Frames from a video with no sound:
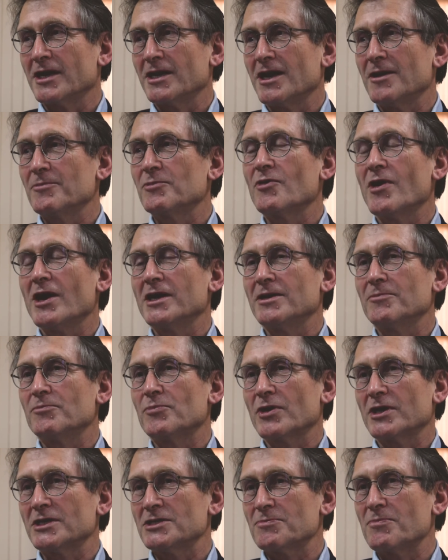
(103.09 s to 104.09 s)
And I'm quite
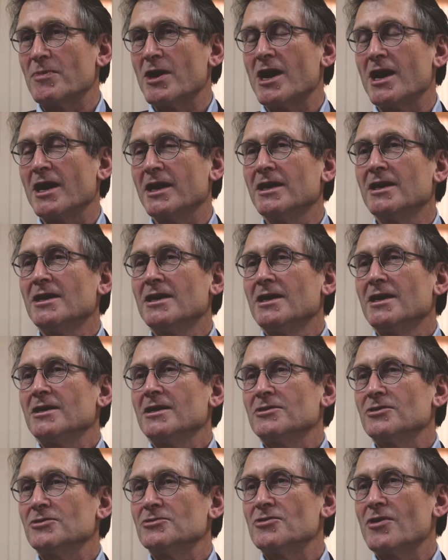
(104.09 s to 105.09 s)
impressed by
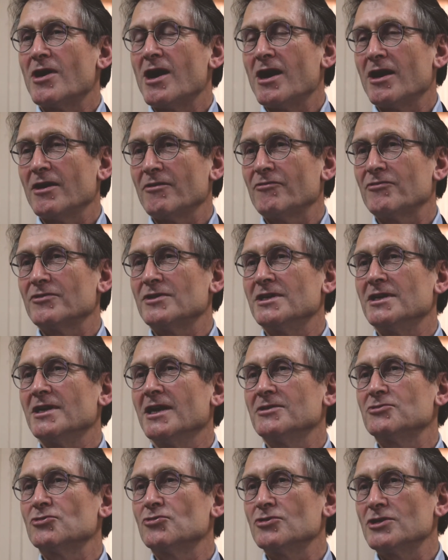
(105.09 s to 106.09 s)
the drive, the
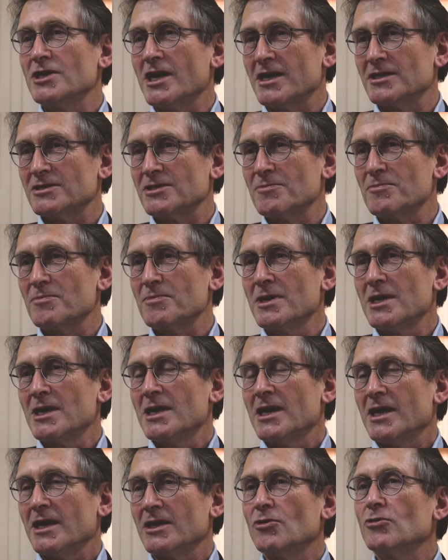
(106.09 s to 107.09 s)
enthusiasm,
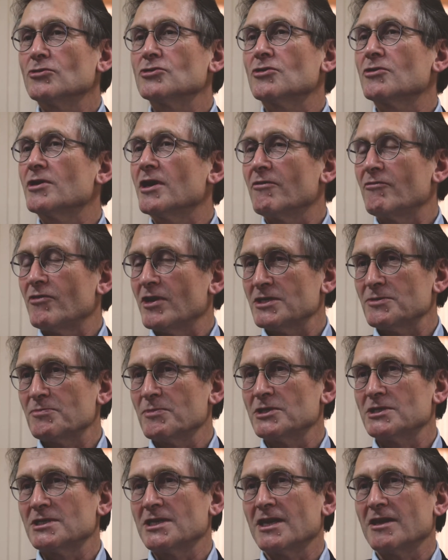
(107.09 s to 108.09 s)
and also the
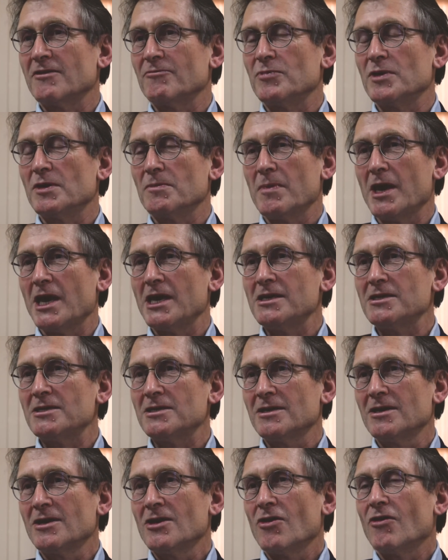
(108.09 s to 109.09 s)
investments that have been made.
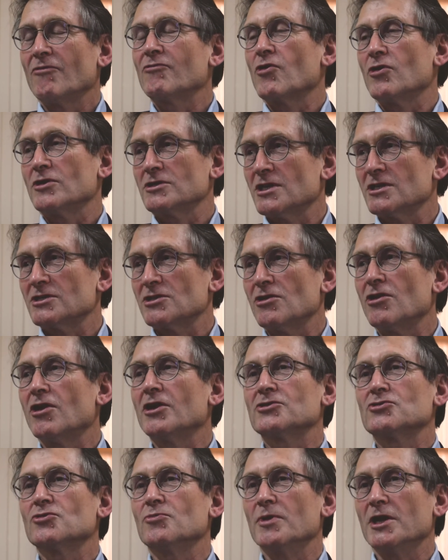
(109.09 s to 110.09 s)
Of course, there's a
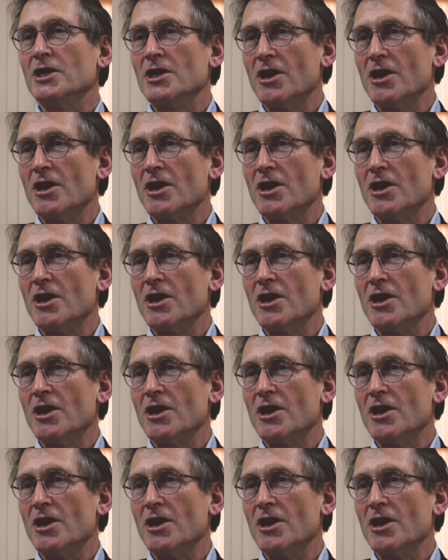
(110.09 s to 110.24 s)
lot to be